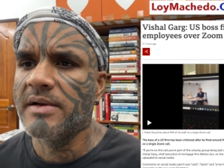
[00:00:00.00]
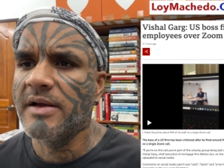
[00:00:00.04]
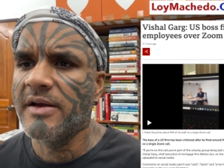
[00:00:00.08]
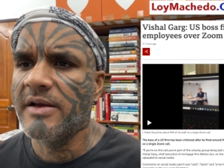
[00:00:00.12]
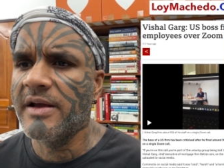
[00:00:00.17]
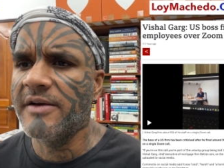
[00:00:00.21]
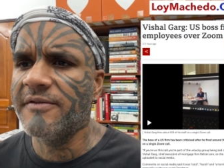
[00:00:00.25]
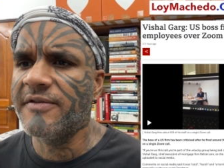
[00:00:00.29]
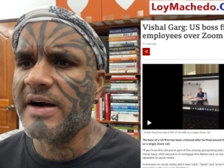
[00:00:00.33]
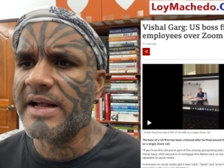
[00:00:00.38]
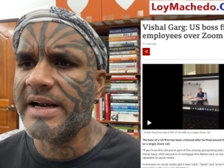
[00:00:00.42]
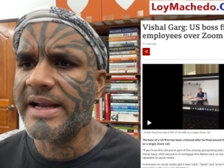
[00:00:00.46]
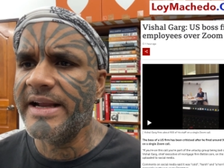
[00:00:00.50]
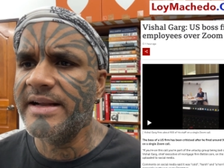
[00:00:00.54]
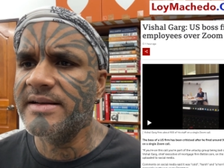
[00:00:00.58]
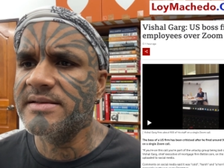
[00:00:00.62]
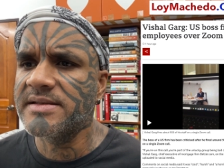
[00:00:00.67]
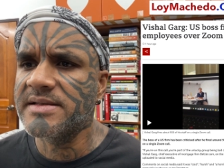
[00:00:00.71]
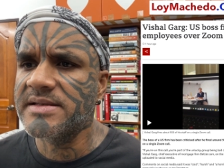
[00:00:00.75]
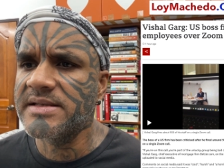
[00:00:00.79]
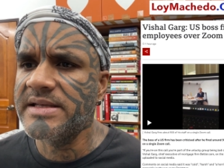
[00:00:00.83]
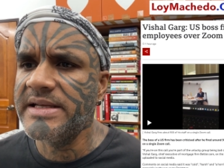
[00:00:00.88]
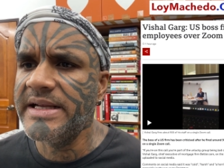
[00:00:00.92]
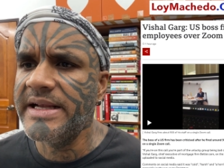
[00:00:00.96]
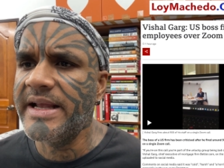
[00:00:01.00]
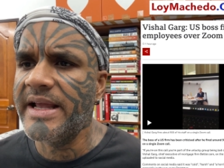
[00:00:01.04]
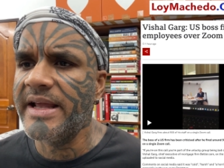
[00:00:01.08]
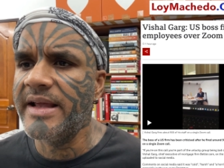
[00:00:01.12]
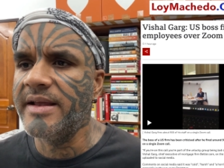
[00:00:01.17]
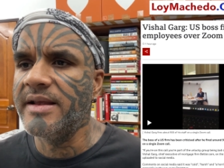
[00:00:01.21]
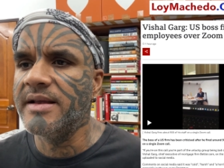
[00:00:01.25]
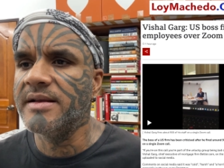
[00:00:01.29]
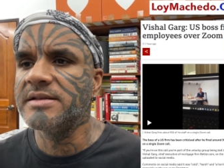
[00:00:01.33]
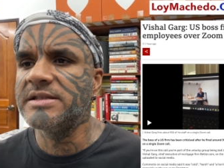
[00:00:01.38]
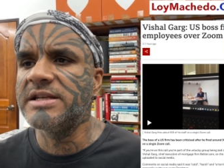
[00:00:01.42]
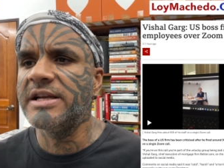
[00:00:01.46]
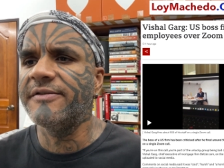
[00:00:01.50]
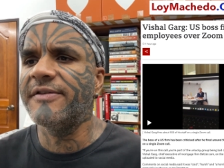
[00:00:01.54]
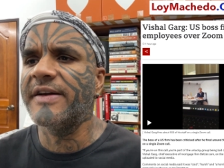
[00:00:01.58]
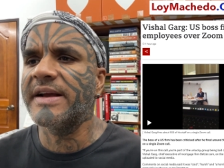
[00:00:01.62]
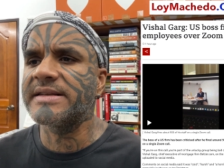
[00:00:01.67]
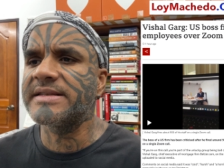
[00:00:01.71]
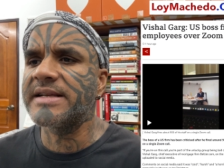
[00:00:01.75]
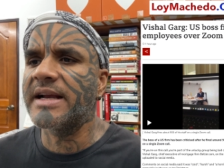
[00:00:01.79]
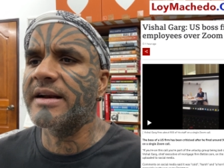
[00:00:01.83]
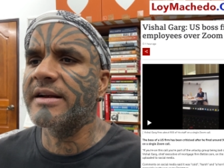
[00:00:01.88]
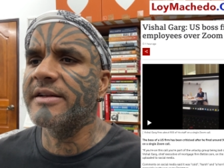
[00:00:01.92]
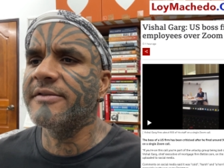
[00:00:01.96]
F-R-A-N-C-K-E, chief
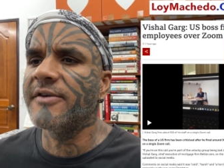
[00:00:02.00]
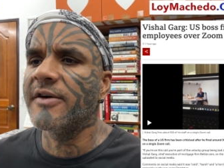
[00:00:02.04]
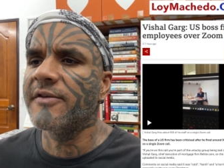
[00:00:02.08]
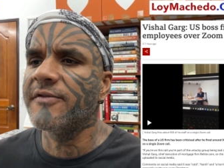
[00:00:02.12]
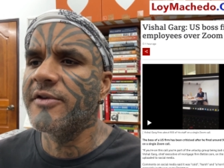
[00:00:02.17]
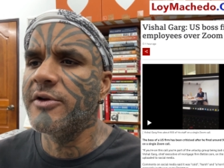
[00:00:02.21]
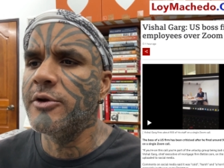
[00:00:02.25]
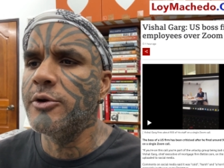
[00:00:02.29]
executive of